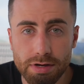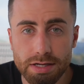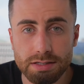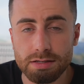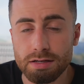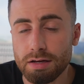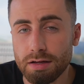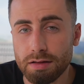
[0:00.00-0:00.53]

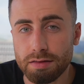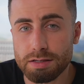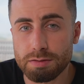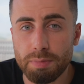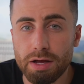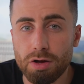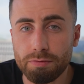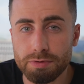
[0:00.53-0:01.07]
is, this
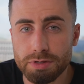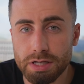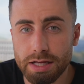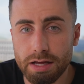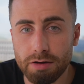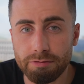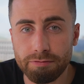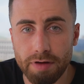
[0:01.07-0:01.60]
may obviously
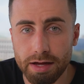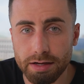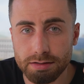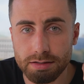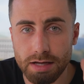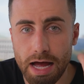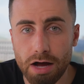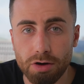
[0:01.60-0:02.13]

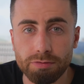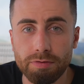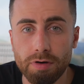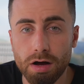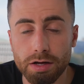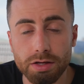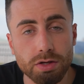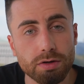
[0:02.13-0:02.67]
affect how
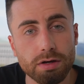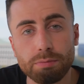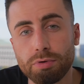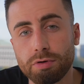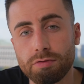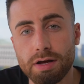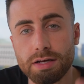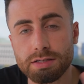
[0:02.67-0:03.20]
far you can
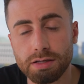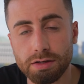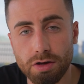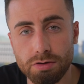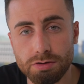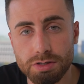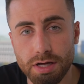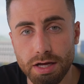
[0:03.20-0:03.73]
progress
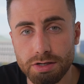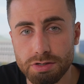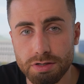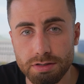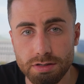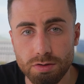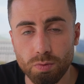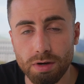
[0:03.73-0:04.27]

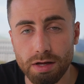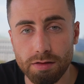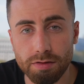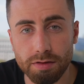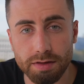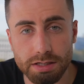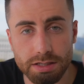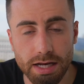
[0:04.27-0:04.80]
negotiations with
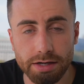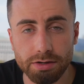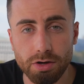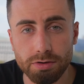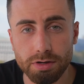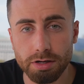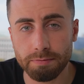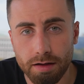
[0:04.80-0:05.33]
this
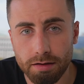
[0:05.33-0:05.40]
landowner.